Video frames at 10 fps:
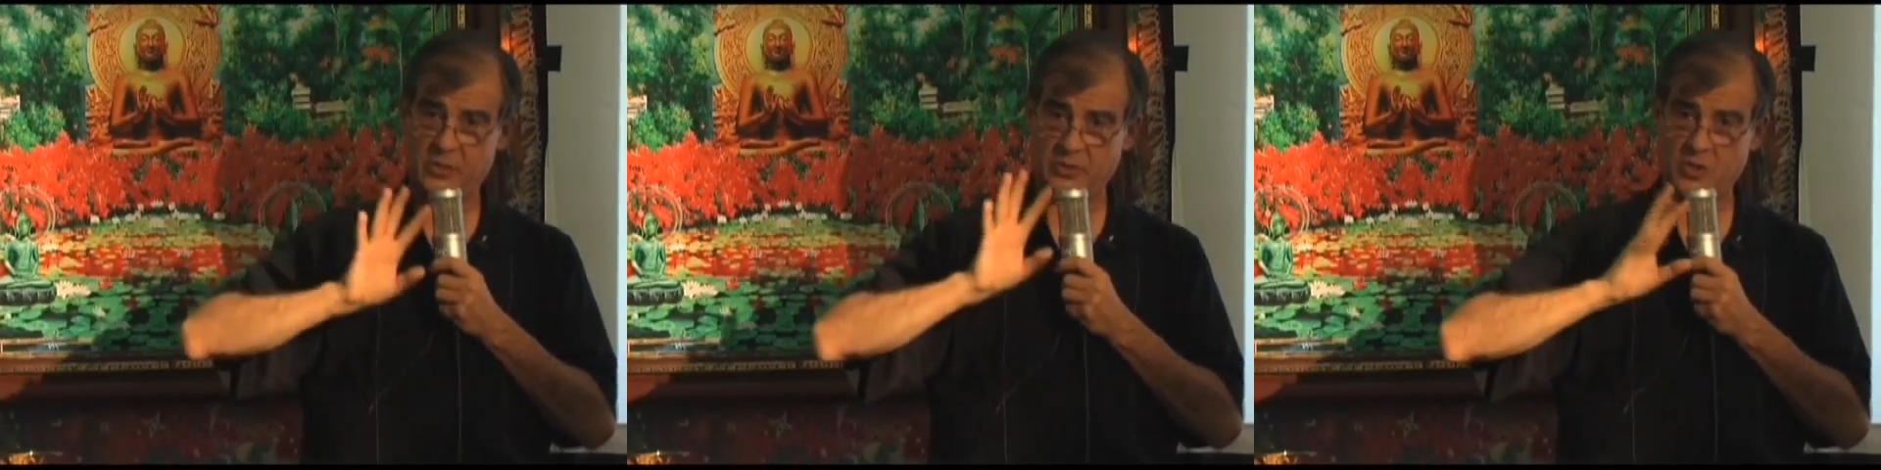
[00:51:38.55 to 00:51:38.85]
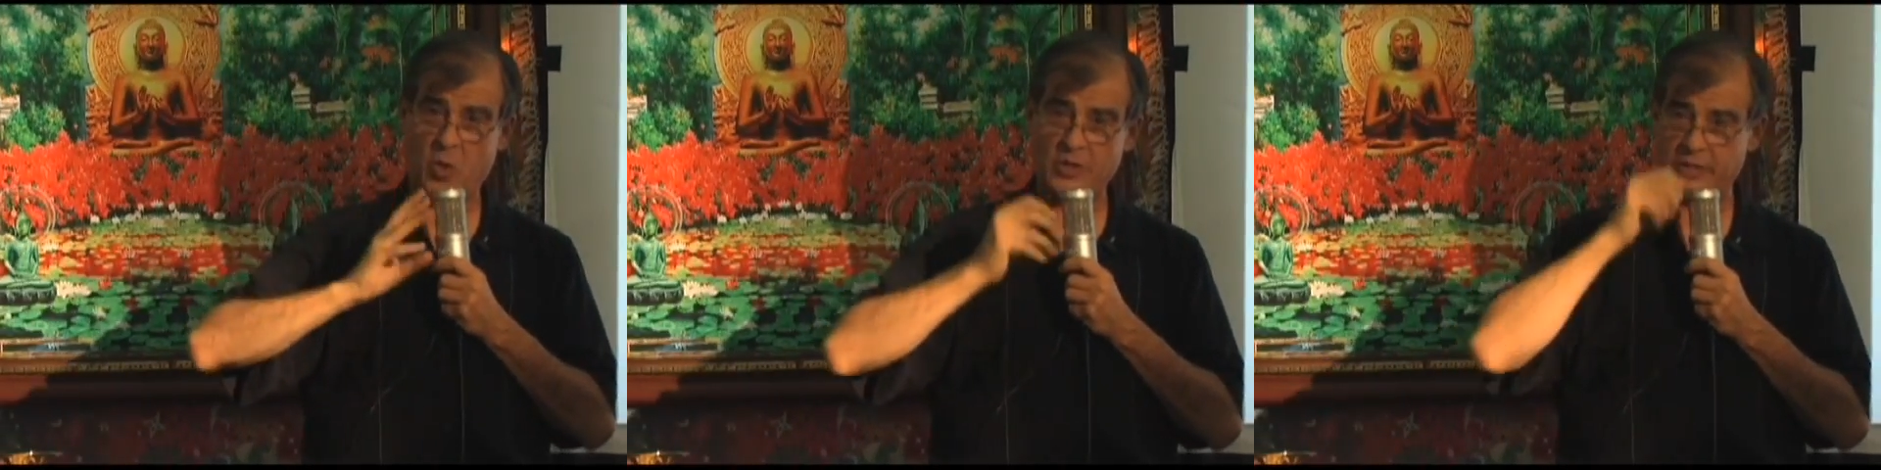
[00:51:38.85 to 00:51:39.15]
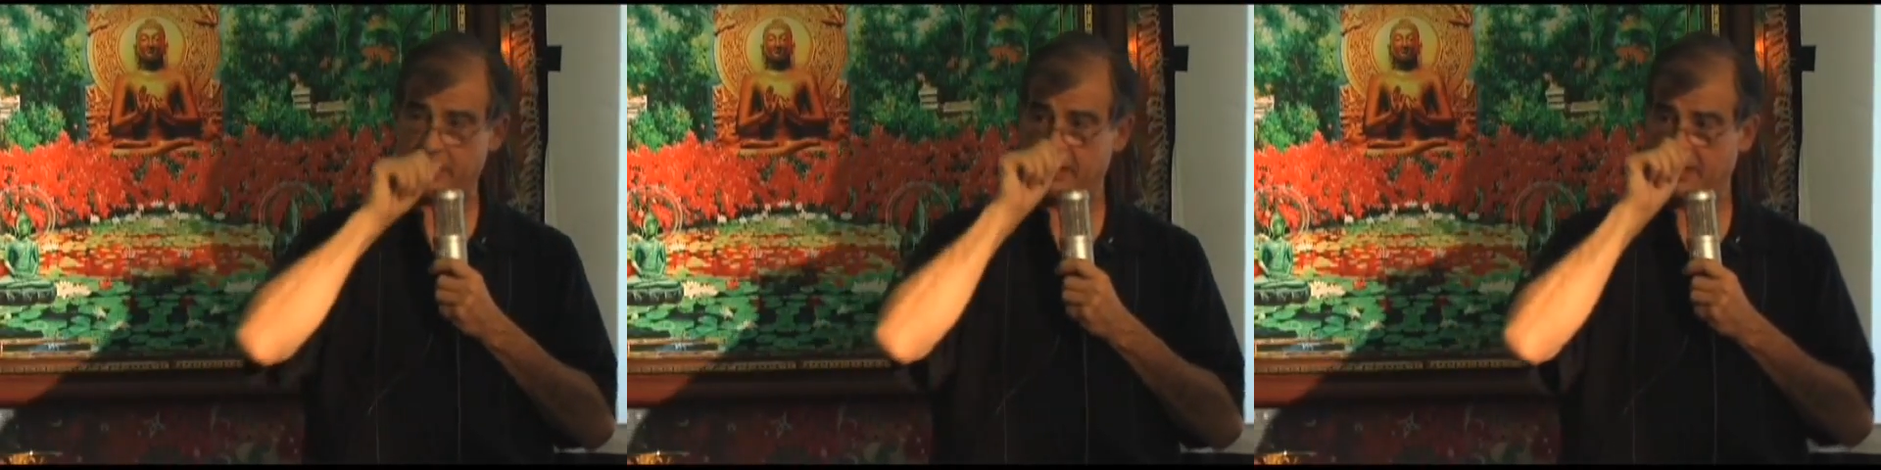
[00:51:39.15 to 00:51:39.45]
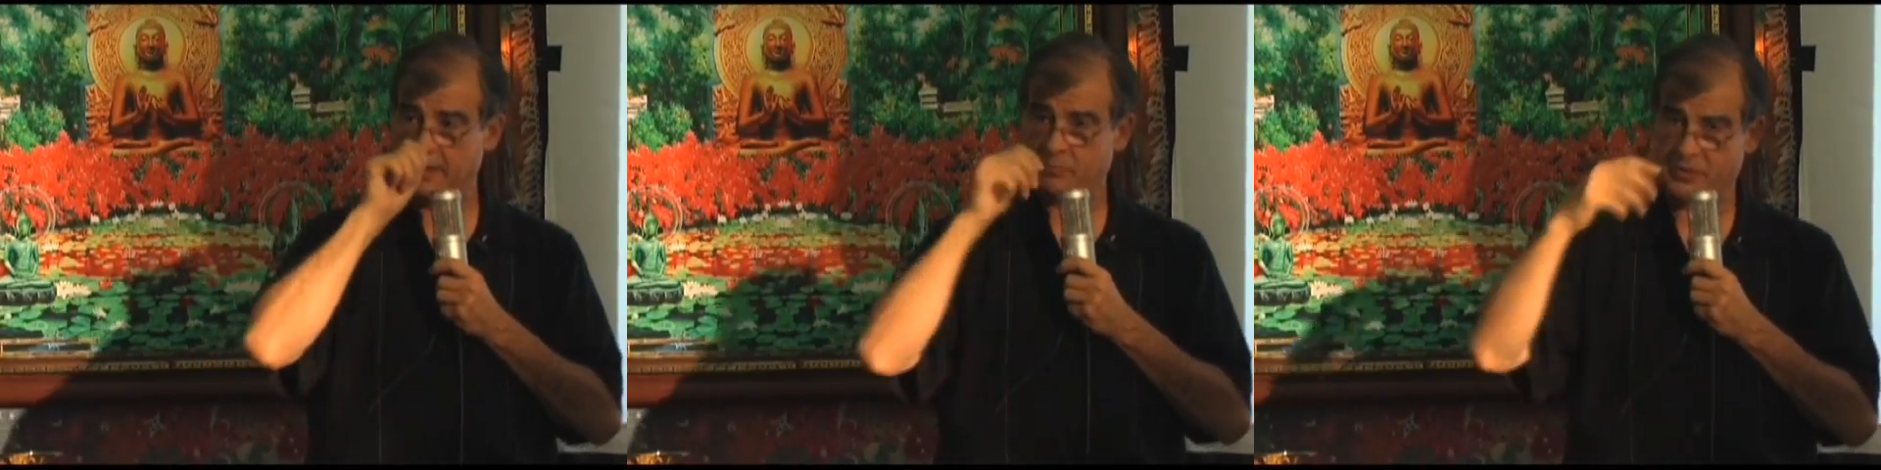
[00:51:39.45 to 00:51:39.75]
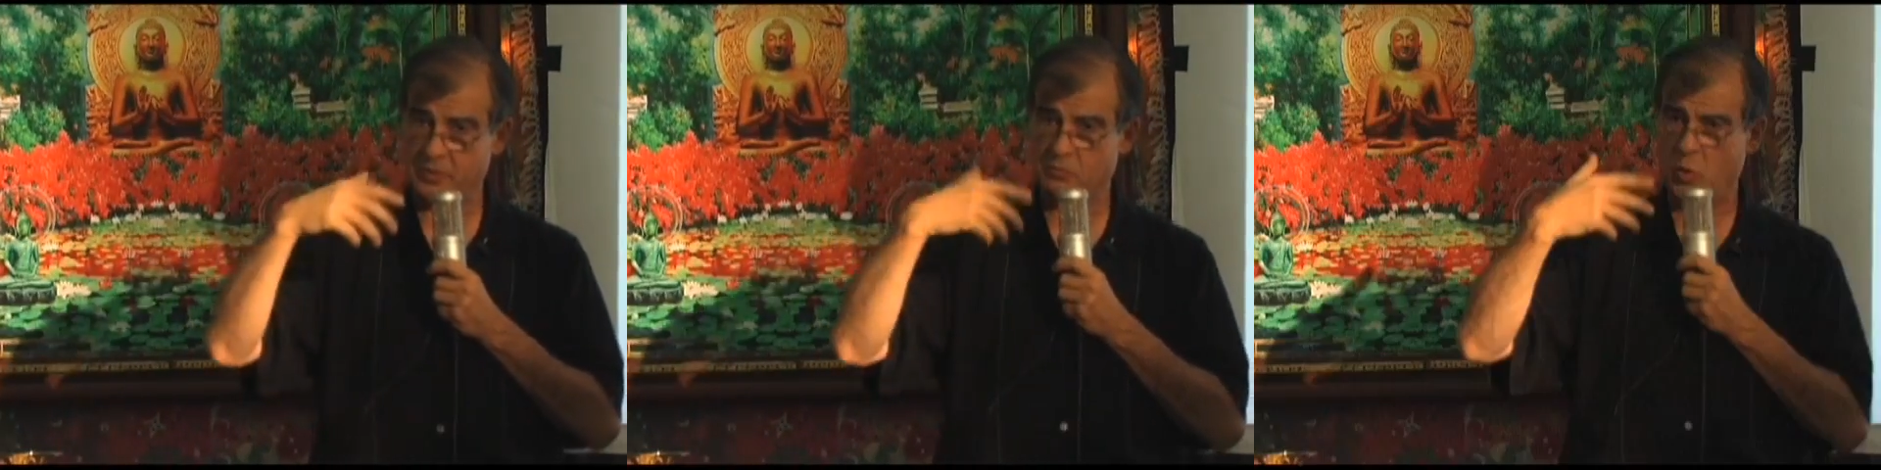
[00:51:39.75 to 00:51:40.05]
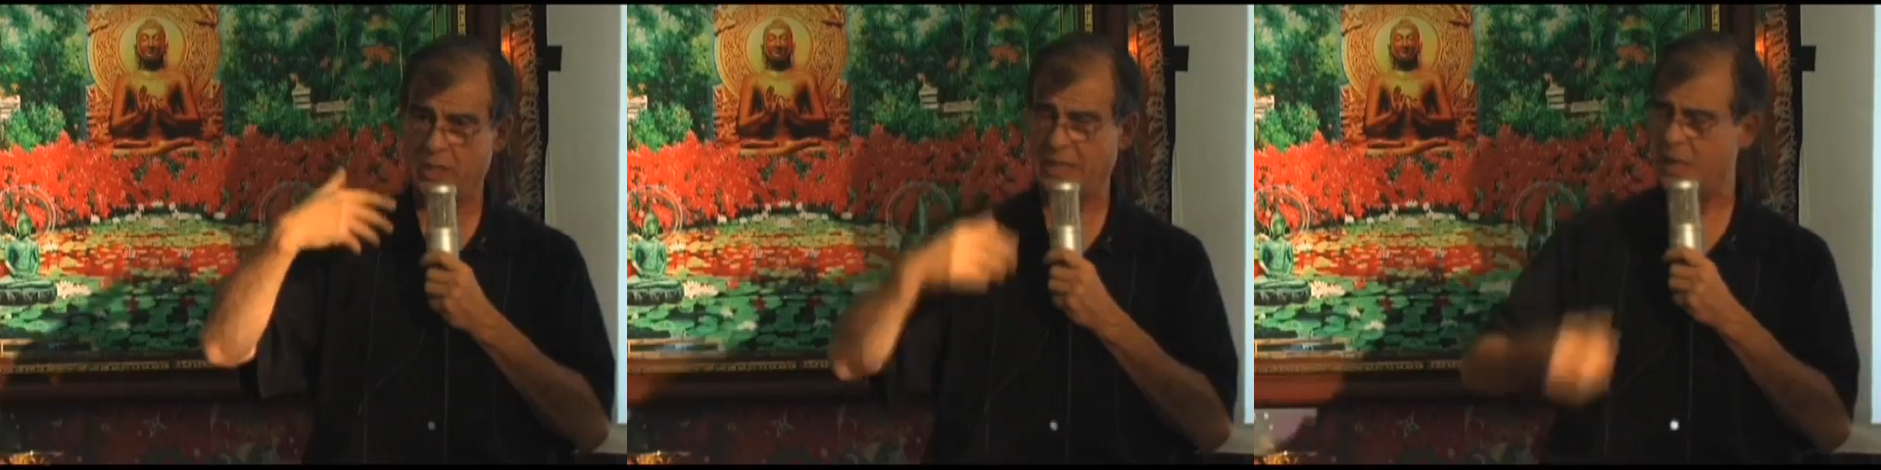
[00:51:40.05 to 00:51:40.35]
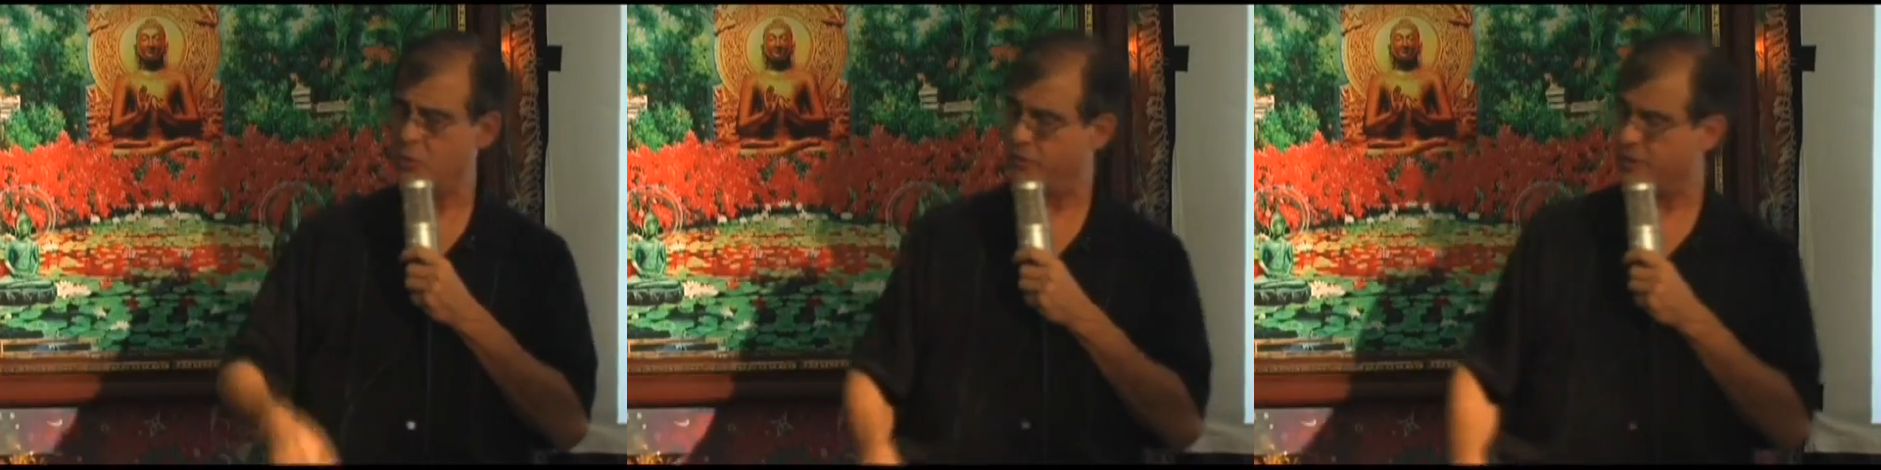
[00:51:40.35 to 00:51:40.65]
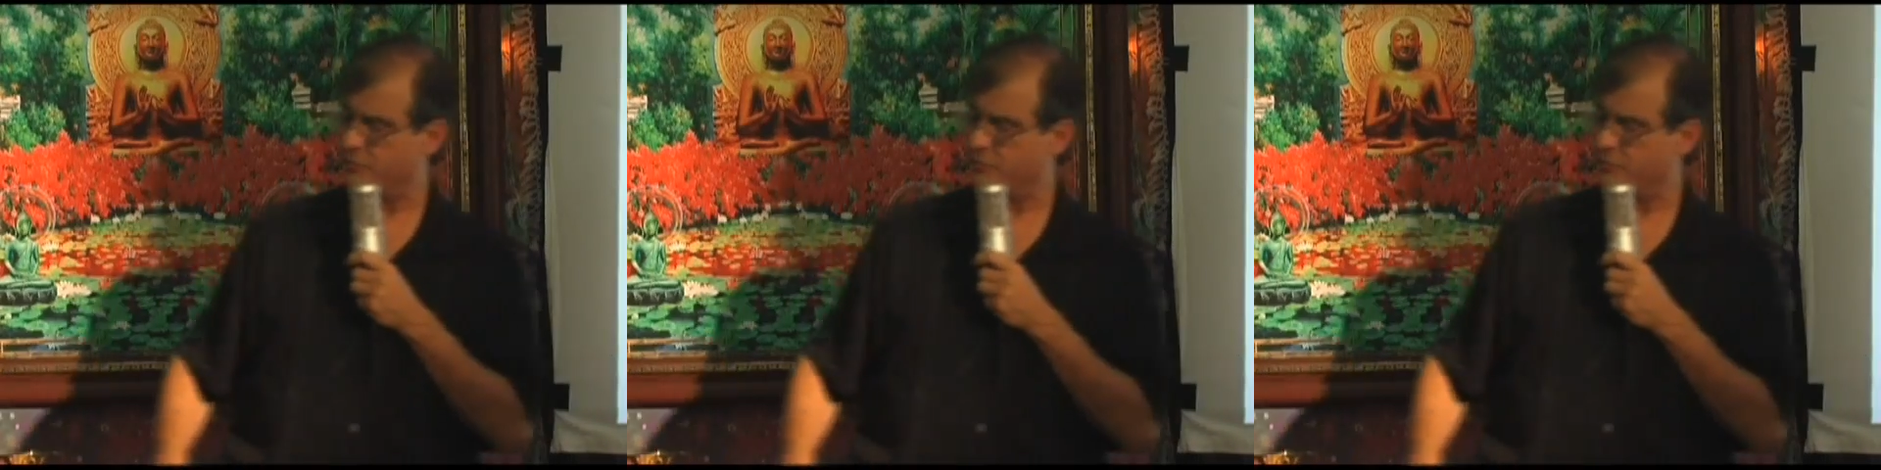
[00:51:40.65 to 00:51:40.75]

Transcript: incarnate, but they're more like, I would think of